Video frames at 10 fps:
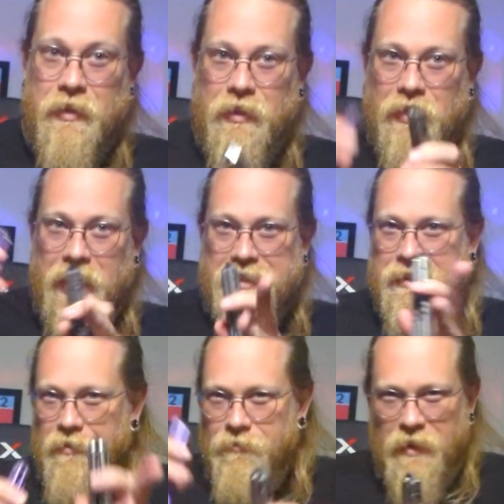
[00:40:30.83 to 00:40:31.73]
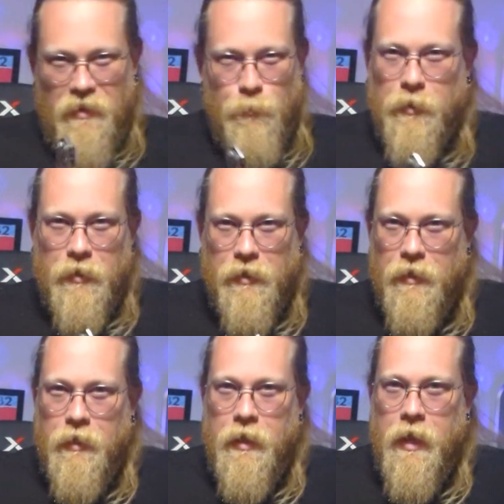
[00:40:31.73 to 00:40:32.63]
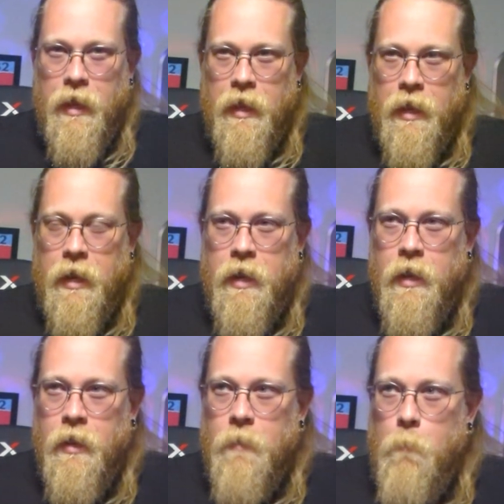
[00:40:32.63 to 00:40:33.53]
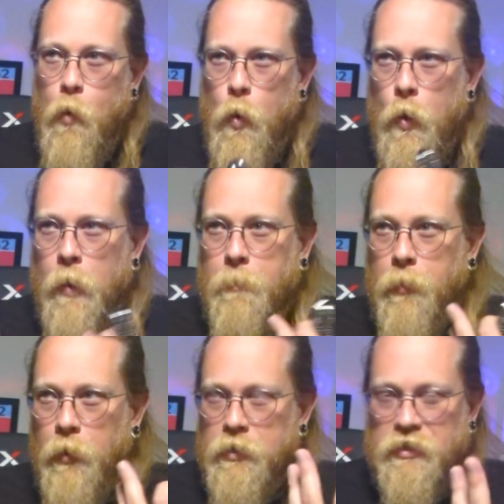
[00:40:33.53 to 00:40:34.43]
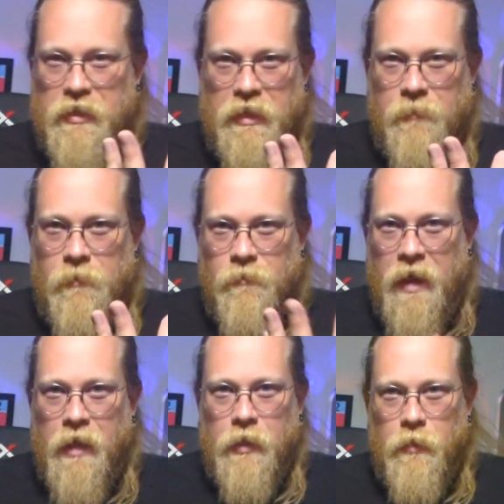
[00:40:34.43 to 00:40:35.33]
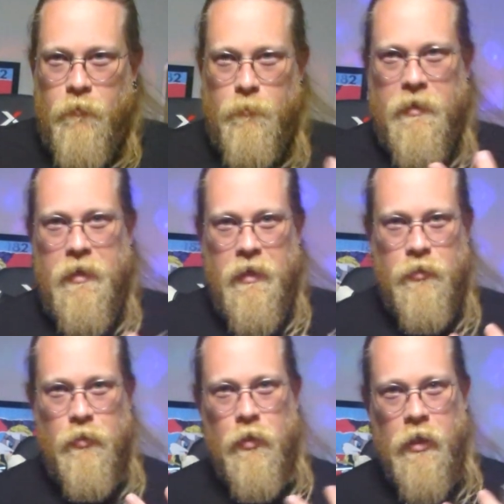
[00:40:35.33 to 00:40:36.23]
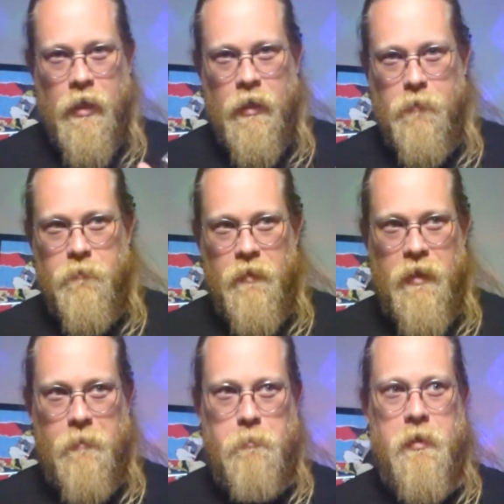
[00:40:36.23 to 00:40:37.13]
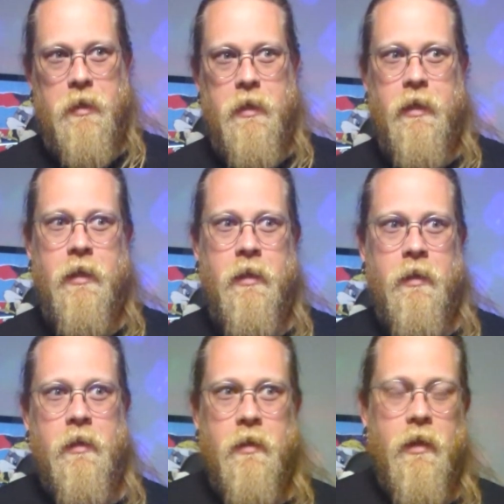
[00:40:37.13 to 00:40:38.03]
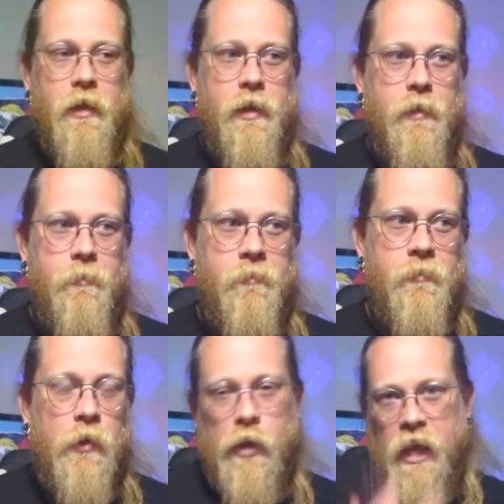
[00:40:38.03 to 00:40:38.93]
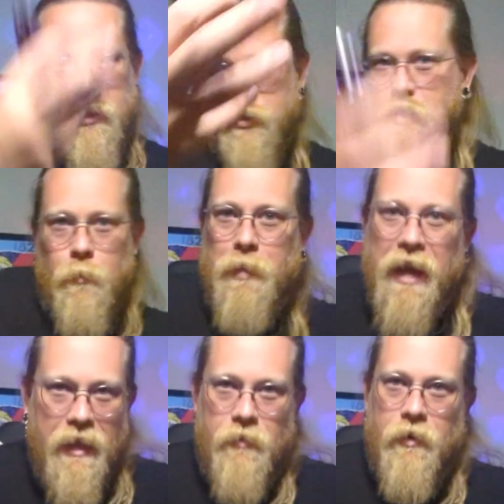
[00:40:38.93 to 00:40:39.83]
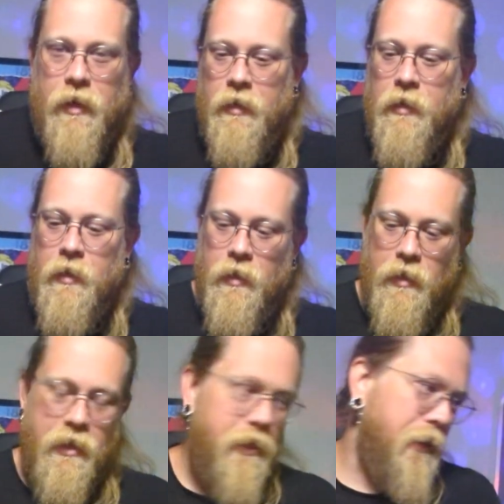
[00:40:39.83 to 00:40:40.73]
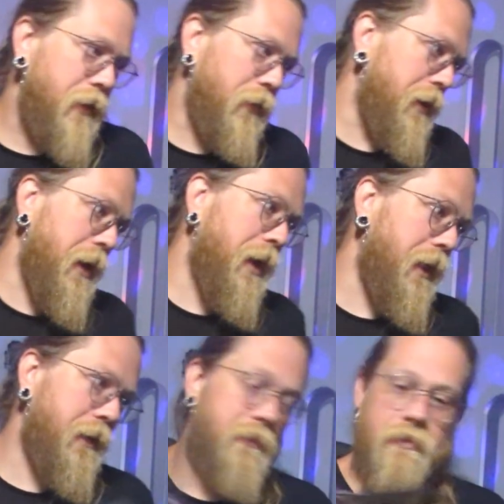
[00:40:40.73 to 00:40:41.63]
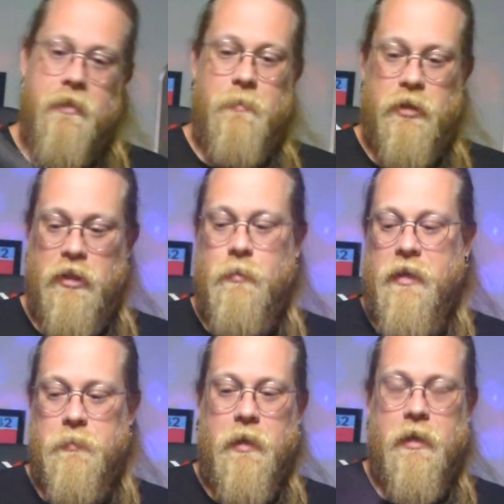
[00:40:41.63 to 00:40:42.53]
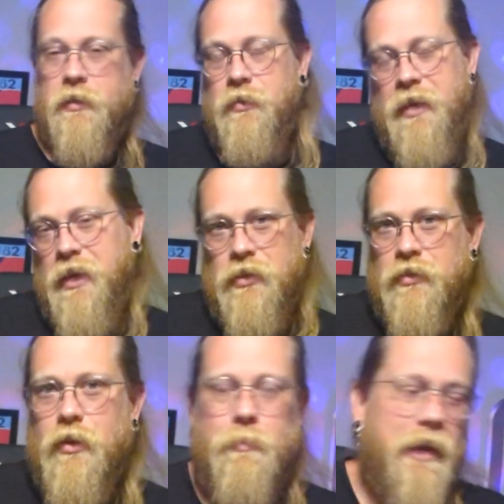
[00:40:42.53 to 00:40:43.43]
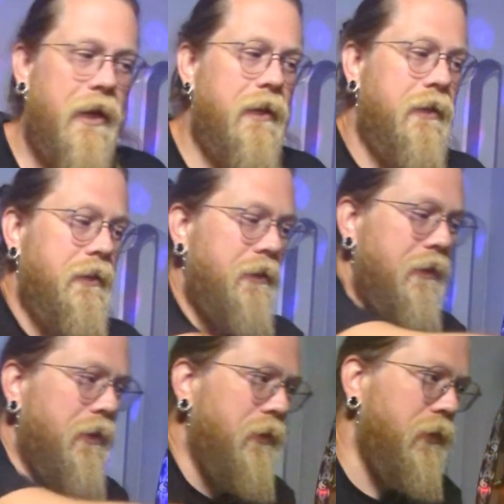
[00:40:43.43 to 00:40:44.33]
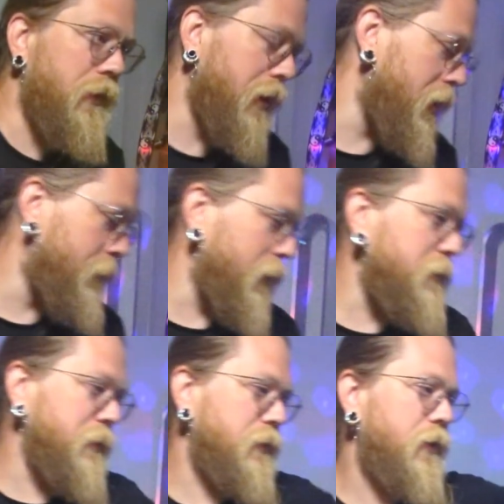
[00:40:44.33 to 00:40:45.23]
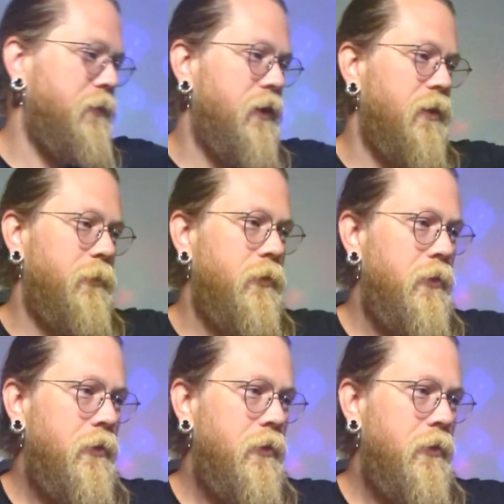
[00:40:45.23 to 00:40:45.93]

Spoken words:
less availability and more perceived value from the nature of it being, you can't just go buy it, right? And like right now, like the MachineWise products, you can't just go buy. You know, none of the Prismas are available.